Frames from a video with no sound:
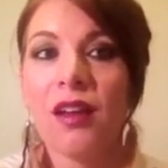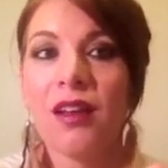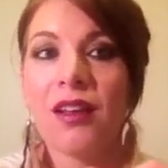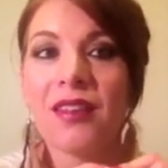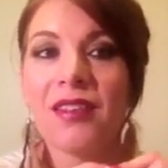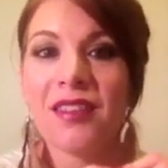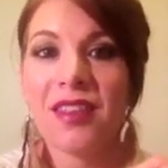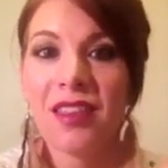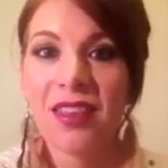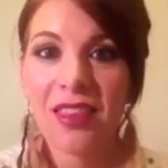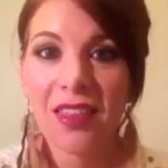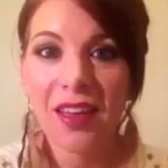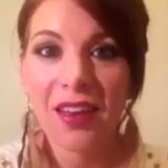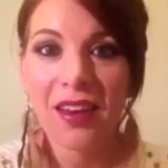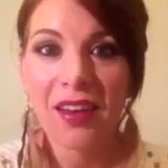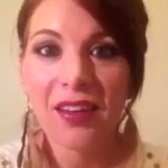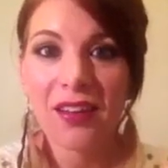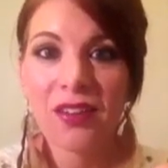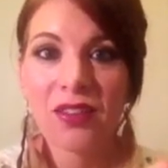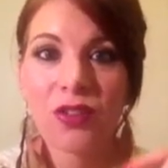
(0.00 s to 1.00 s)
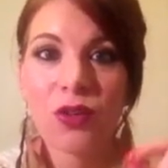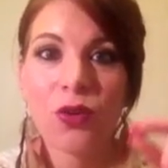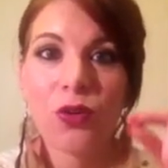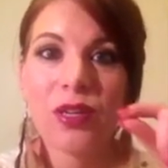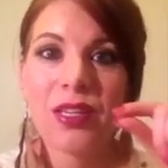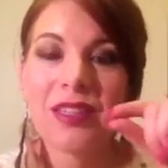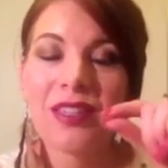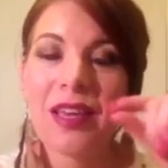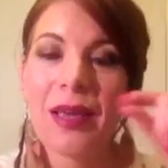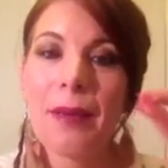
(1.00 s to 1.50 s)
synthetic, so
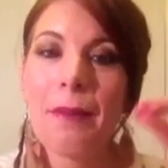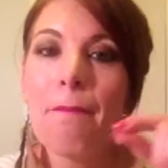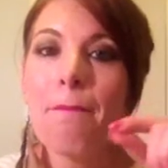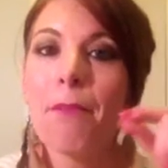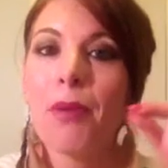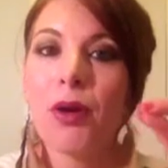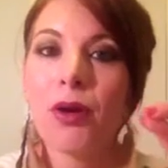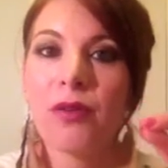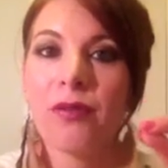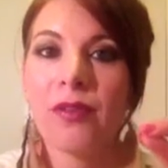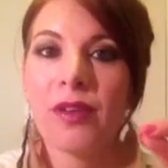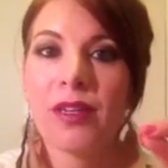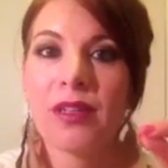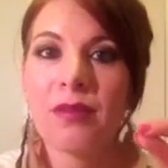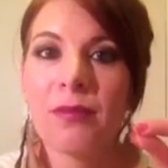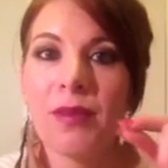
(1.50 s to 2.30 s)
it's imperfect,